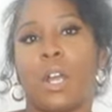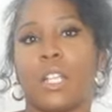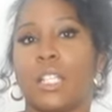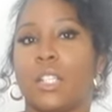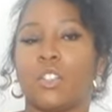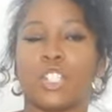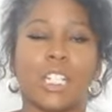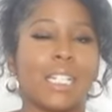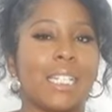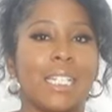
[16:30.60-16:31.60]

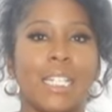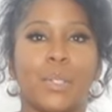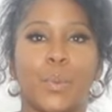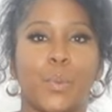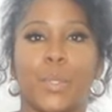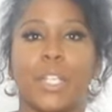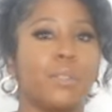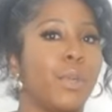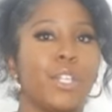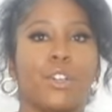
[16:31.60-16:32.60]
logically
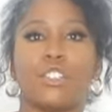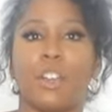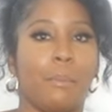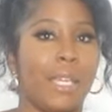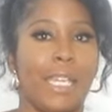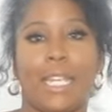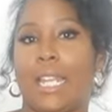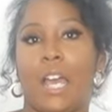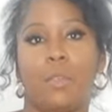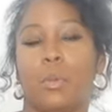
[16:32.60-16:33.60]
we're not jumping in and
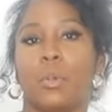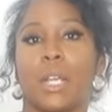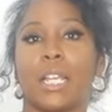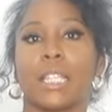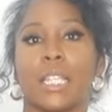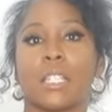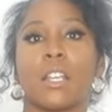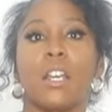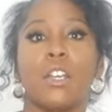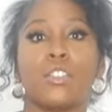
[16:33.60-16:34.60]
out of the pool like this.
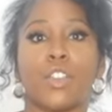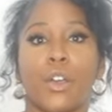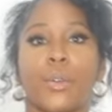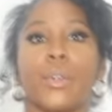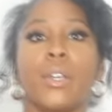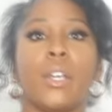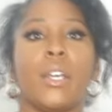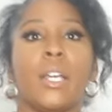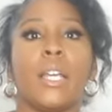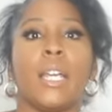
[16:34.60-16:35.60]
So
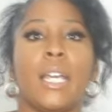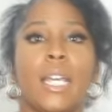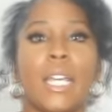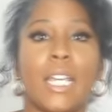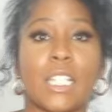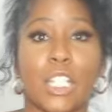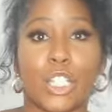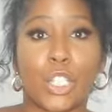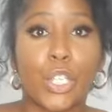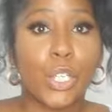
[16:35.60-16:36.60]
it's a
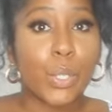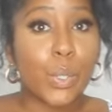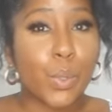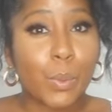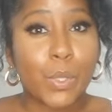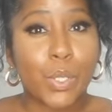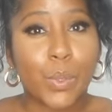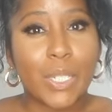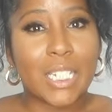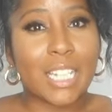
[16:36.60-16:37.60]
cute
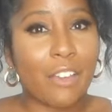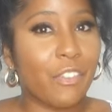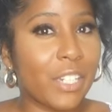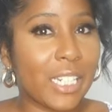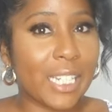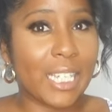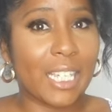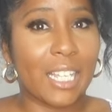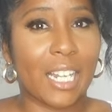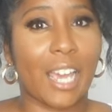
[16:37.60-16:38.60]
swimsuit,
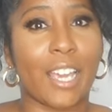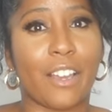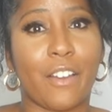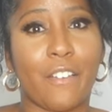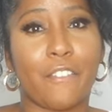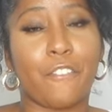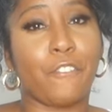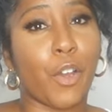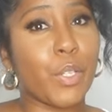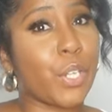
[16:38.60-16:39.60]
definitely like
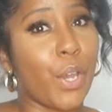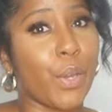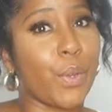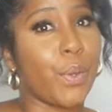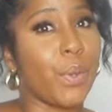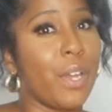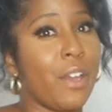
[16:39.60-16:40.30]
photo